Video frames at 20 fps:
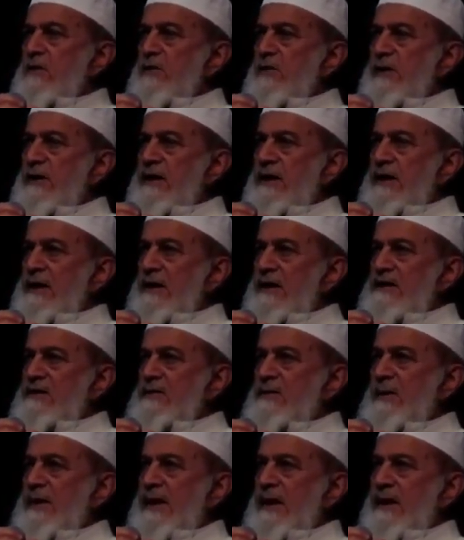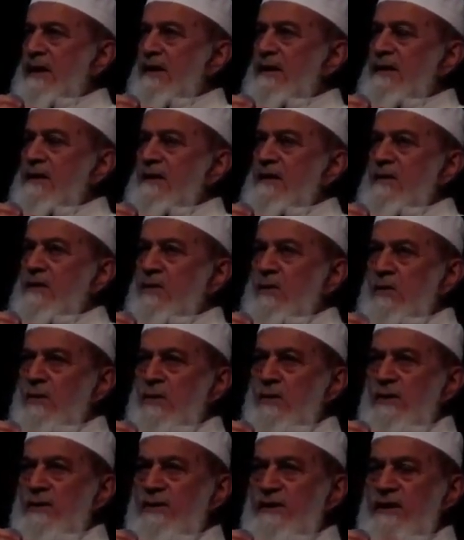we can explain
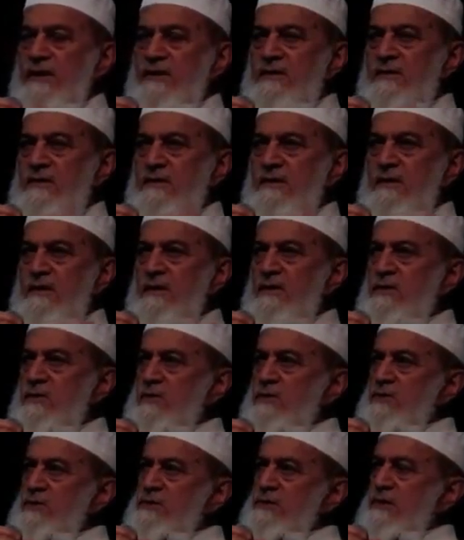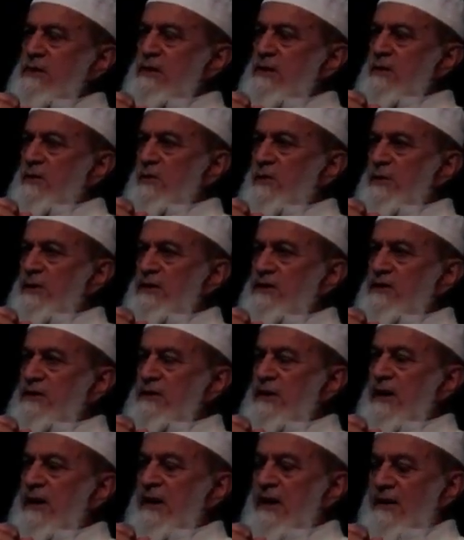all these issues
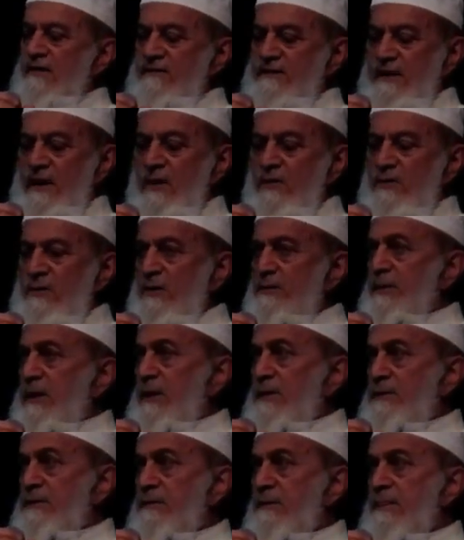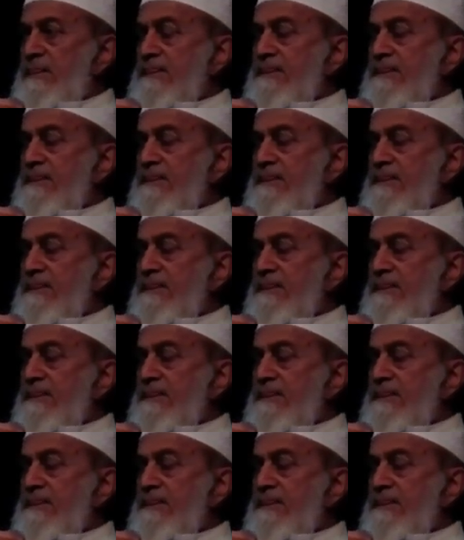which they have doubt about.